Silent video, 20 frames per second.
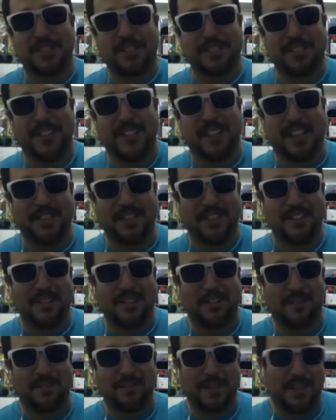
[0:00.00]
11-year-old
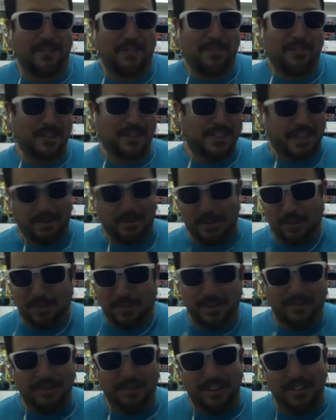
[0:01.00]
me. Of course, I want to play
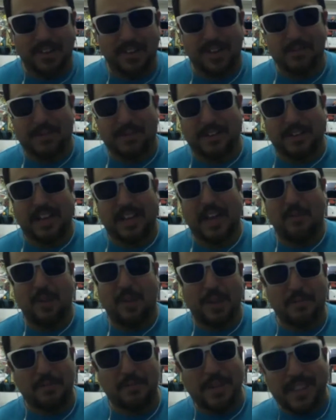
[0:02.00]
video games all day. I want to
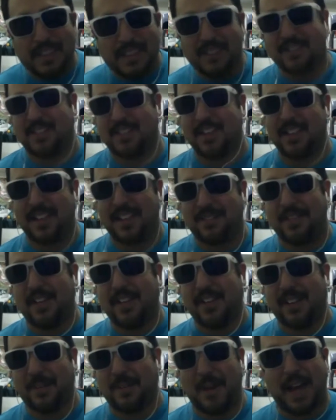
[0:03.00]
be inside that video game.
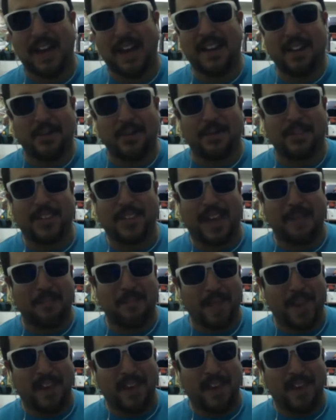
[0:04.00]
I didn't know what that meant